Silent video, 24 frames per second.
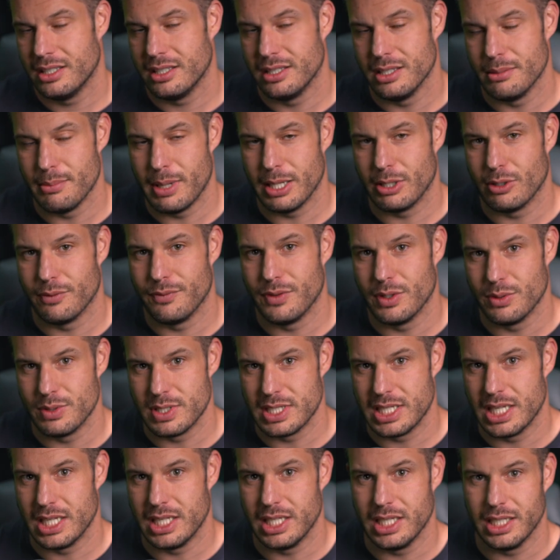microphone's
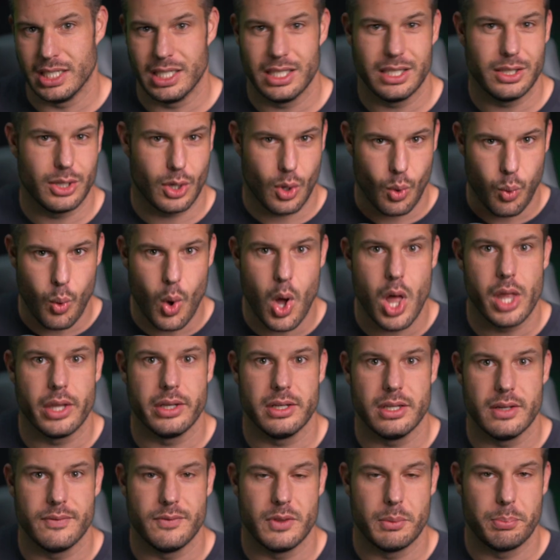getting, the
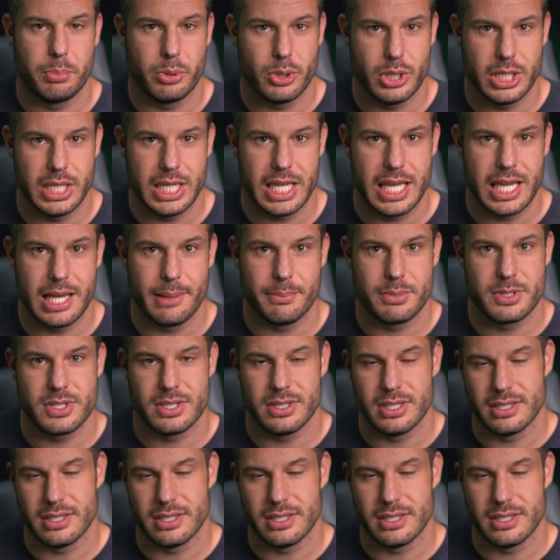quality of the preamps